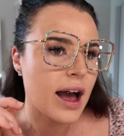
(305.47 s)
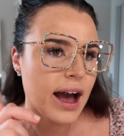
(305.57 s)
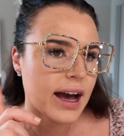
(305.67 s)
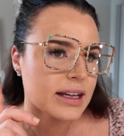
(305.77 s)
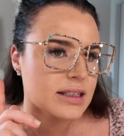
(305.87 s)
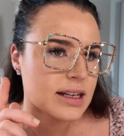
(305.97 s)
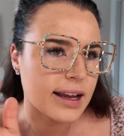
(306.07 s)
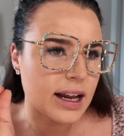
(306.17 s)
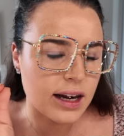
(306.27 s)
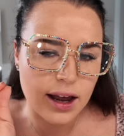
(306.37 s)
and like
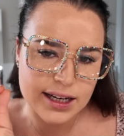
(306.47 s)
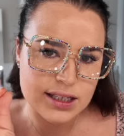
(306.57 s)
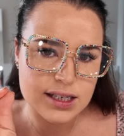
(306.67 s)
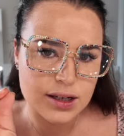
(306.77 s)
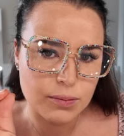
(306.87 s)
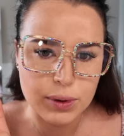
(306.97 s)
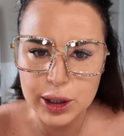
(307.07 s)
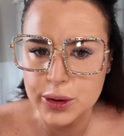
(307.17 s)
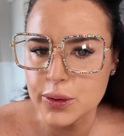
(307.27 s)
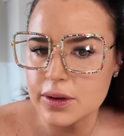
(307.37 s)
a light
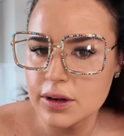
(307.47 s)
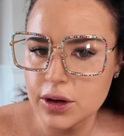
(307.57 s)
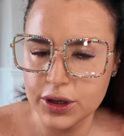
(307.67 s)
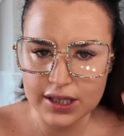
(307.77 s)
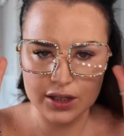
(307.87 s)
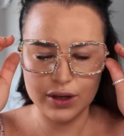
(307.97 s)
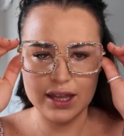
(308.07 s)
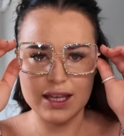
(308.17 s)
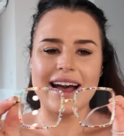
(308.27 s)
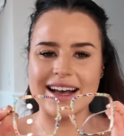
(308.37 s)
blue crystal in
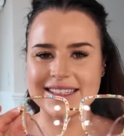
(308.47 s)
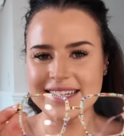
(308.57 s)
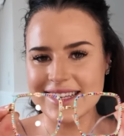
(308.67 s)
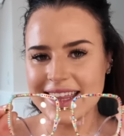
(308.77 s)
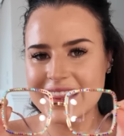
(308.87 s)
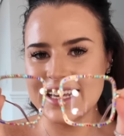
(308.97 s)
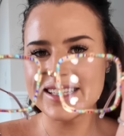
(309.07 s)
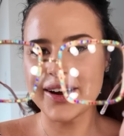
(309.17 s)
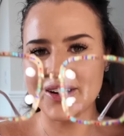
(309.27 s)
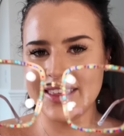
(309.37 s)
them. As I said, these
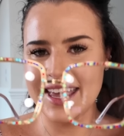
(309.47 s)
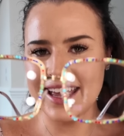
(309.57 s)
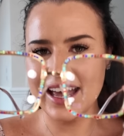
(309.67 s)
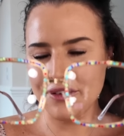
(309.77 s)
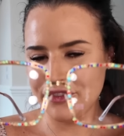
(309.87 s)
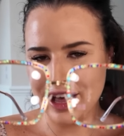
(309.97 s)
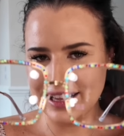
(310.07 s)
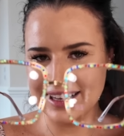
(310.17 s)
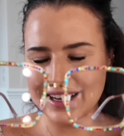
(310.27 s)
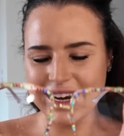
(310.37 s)
are the
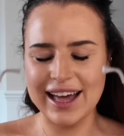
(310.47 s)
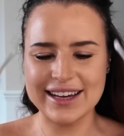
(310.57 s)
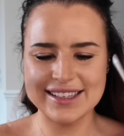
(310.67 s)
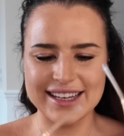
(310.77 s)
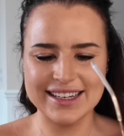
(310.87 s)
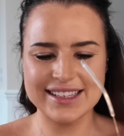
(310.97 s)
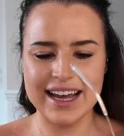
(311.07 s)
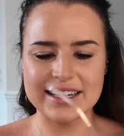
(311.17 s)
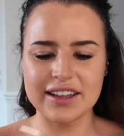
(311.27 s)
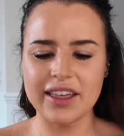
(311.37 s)
Kafele glasses
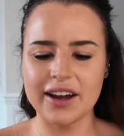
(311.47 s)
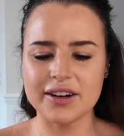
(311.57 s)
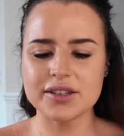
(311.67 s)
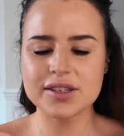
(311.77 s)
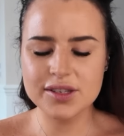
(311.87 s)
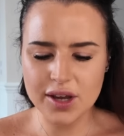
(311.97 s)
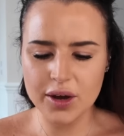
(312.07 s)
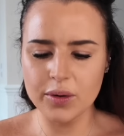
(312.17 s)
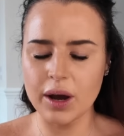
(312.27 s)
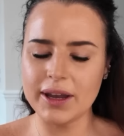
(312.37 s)
and they are
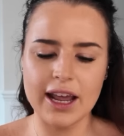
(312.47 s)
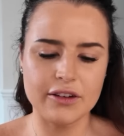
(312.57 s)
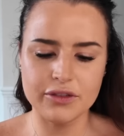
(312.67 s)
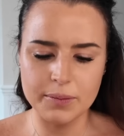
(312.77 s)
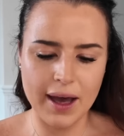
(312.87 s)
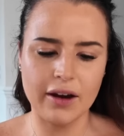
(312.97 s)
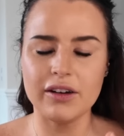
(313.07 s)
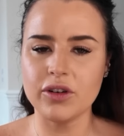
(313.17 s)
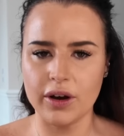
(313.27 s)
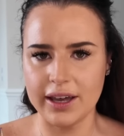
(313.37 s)
so, I mean, every pair
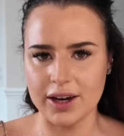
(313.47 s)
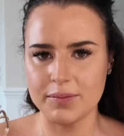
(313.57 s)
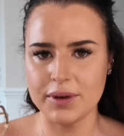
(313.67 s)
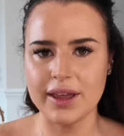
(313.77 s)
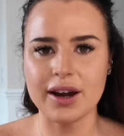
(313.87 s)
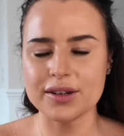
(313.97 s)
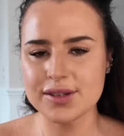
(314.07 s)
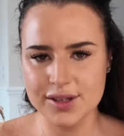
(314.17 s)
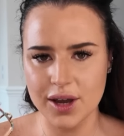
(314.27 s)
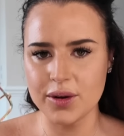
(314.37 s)
I've got here, but they are
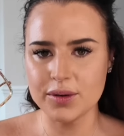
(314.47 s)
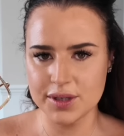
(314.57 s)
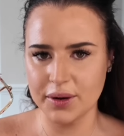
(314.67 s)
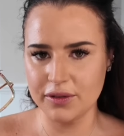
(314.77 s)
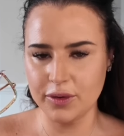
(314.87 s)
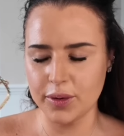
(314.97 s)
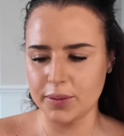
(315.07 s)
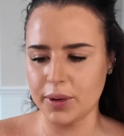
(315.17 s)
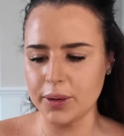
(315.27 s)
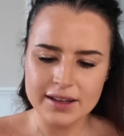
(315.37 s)
so, so
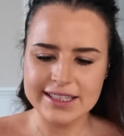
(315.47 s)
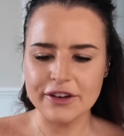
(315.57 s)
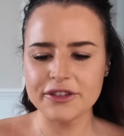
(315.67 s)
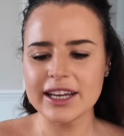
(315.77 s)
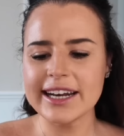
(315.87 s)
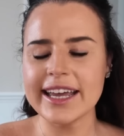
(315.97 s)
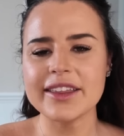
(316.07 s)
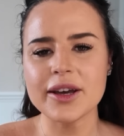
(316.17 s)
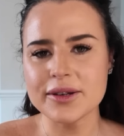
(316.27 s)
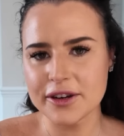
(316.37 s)
affordable. Definitely
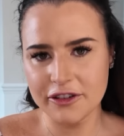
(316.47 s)
those are